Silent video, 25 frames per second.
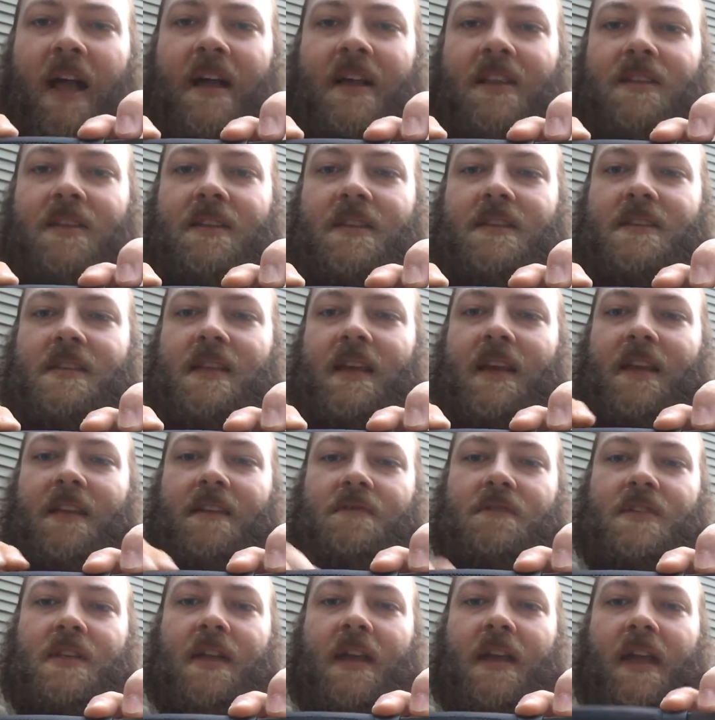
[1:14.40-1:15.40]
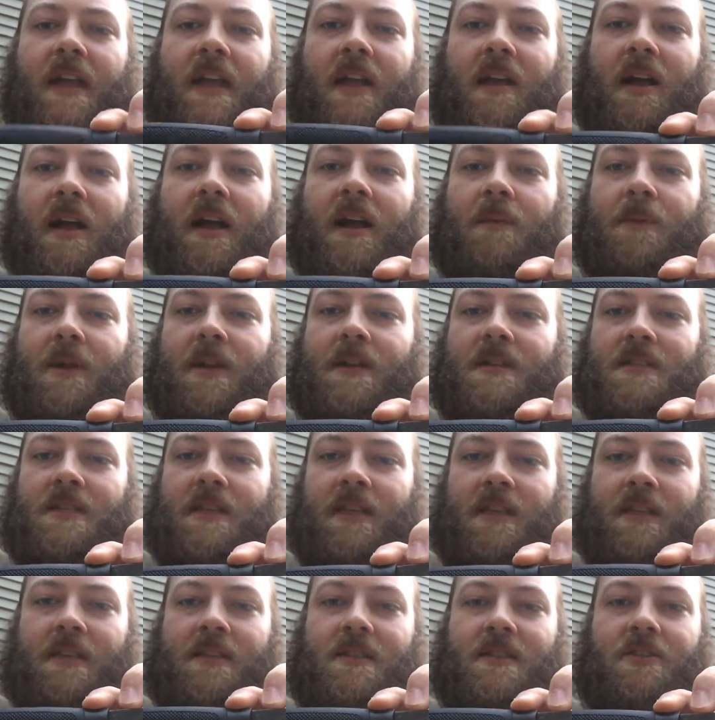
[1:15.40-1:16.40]
These knives,
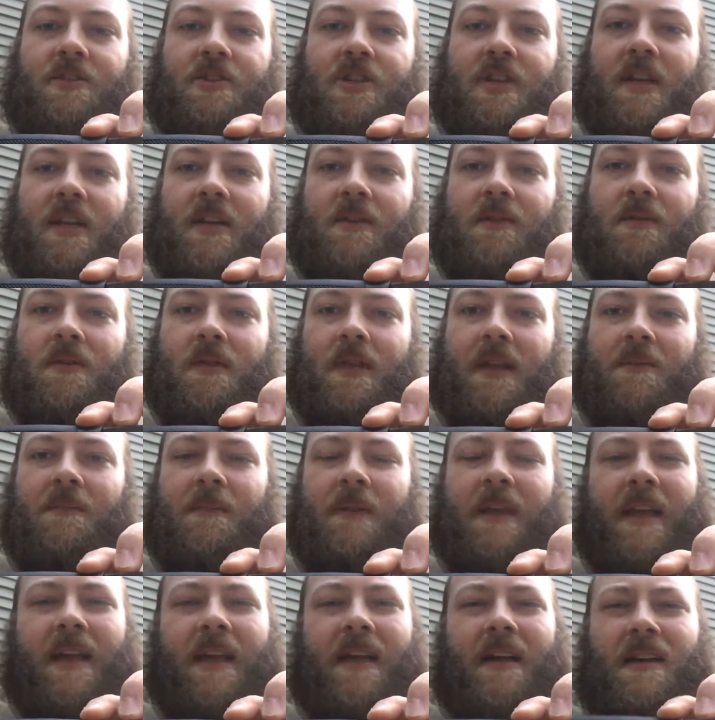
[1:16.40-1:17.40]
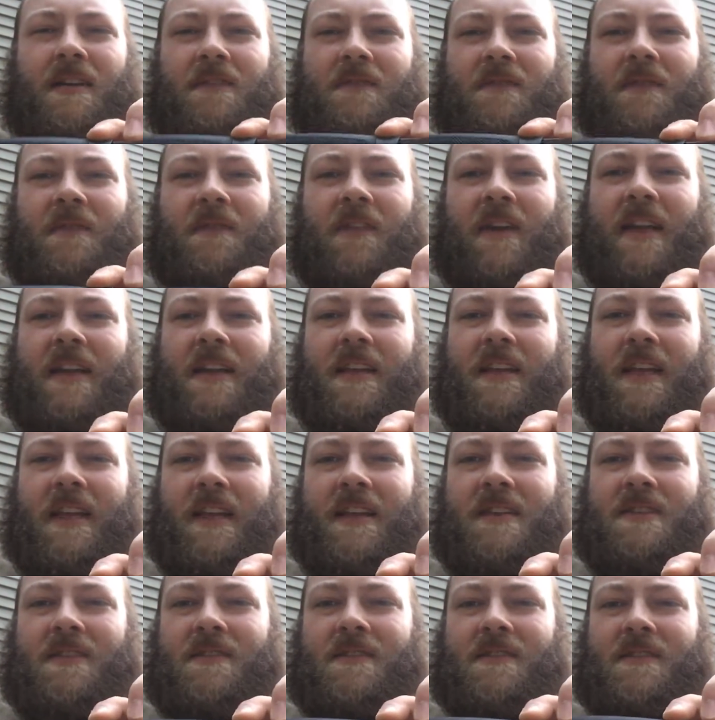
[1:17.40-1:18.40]
Marttiinis in general, I have, if I had to
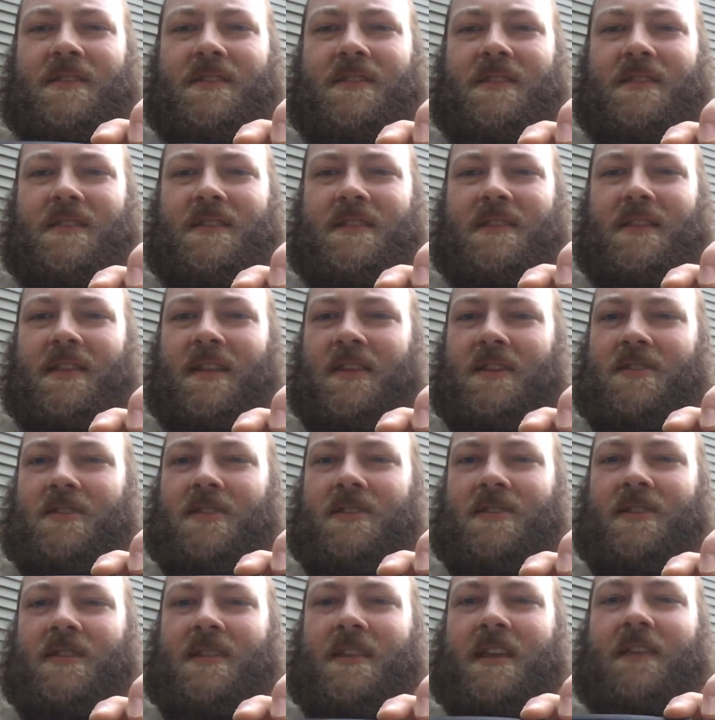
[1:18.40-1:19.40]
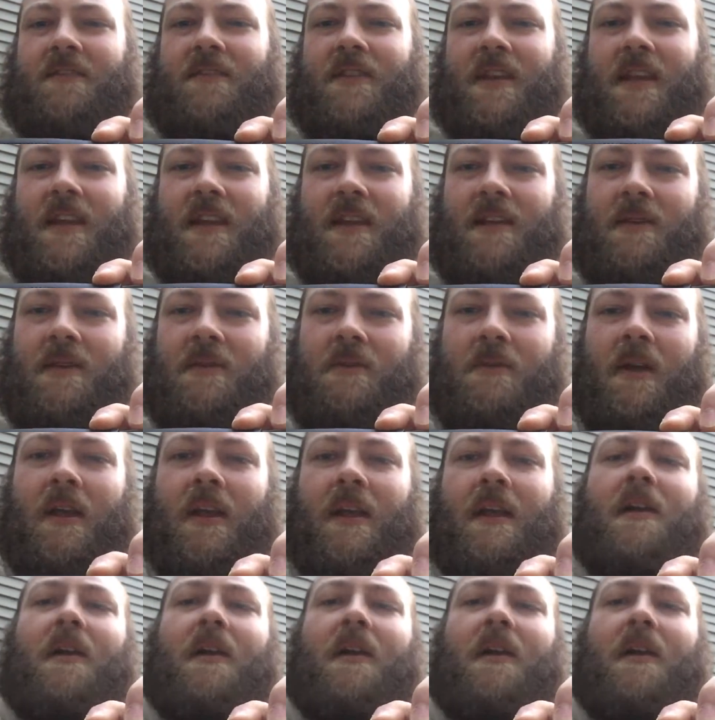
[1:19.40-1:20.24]
guess, 6 or 7 now.